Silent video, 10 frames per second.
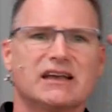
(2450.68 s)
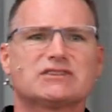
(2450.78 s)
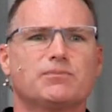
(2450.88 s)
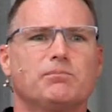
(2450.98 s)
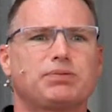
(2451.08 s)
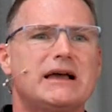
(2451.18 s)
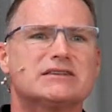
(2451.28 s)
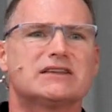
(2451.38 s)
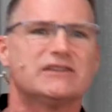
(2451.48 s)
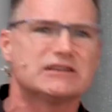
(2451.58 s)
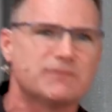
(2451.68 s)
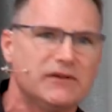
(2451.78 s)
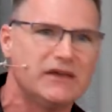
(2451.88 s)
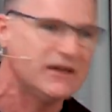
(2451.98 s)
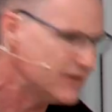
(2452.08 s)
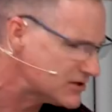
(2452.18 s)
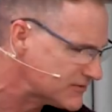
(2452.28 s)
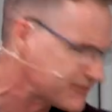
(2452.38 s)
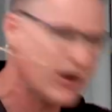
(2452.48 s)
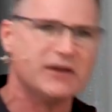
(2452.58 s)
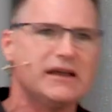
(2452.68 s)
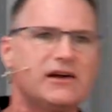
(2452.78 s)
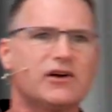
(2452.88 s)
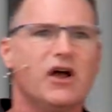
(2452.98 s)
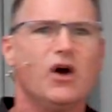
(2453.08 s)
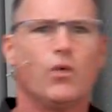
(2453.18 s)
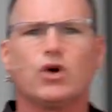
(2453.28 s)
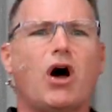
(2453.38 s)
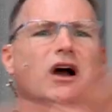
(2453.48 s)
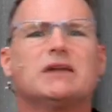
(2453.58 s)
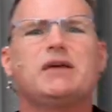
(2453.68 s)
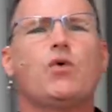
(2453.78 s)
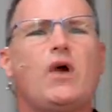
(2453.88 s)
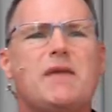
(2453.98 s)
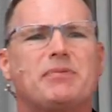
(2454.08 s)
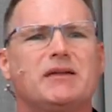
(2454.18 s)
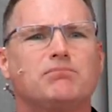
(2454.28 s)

gets placed in this in, in this front here. We're all going to be weeping and